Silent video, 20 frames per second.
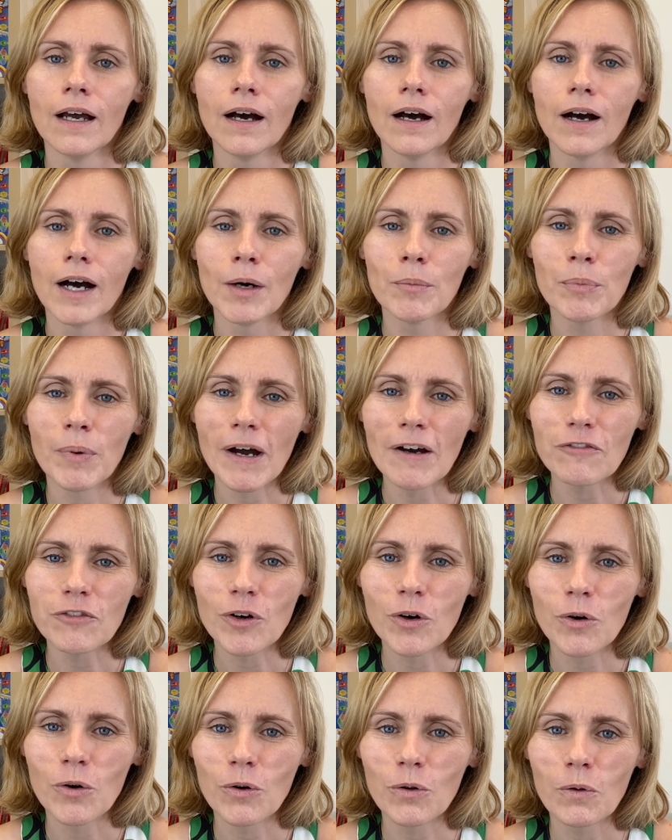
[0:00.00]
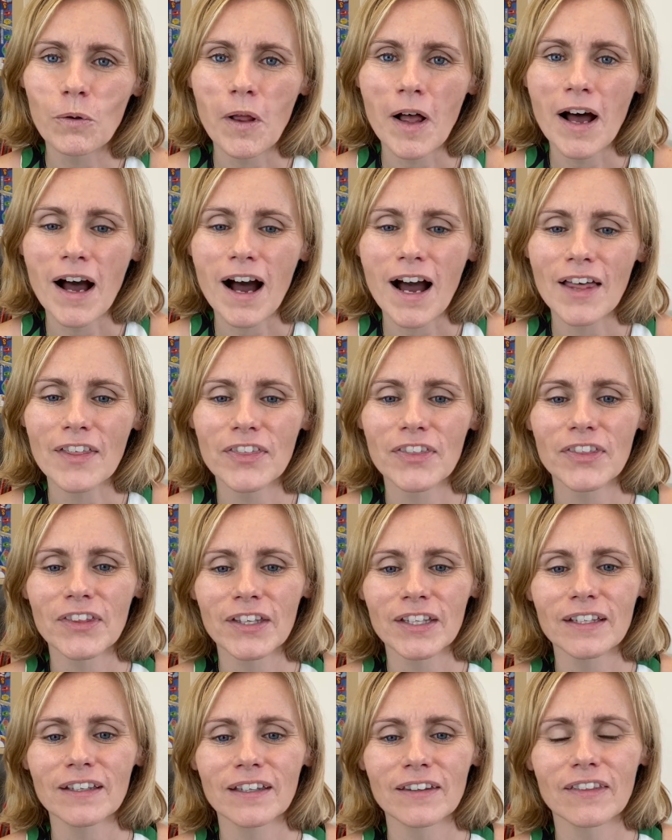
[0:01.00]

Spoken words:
Above all, I think